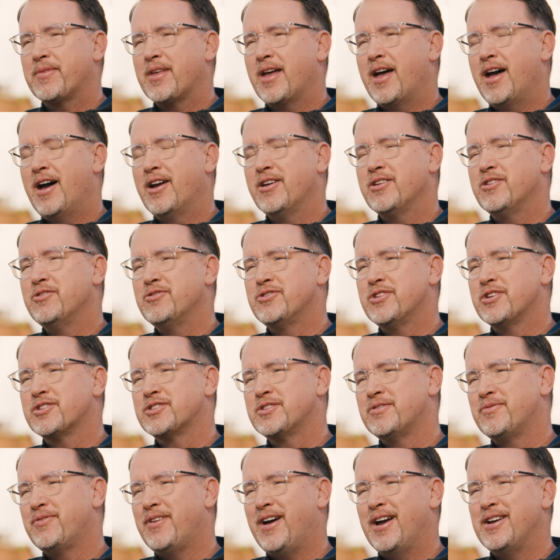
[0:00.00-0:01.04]
How do you
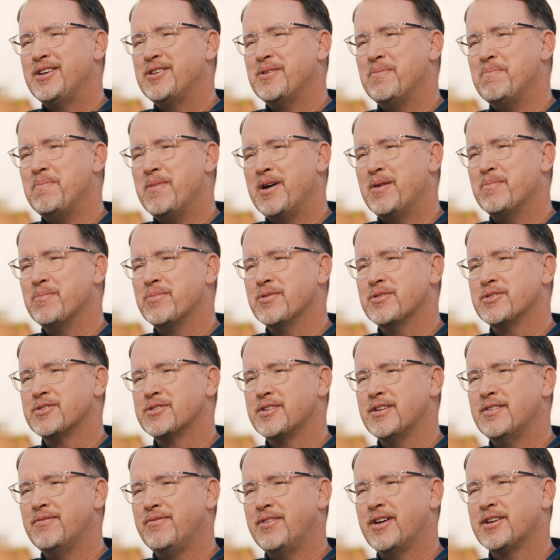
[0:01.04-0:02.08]
justify to members
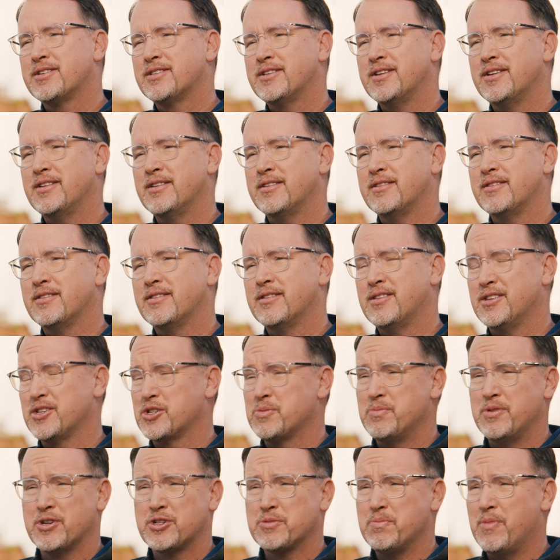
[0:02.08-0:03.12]
investing
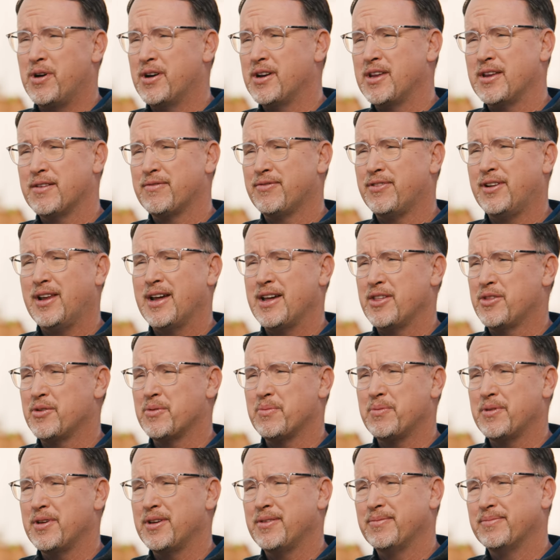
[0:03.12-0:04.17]
this much money in
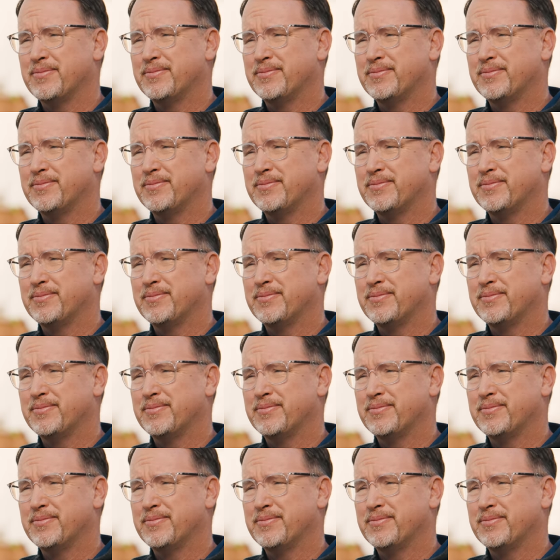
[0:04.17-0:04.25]
philanthropy?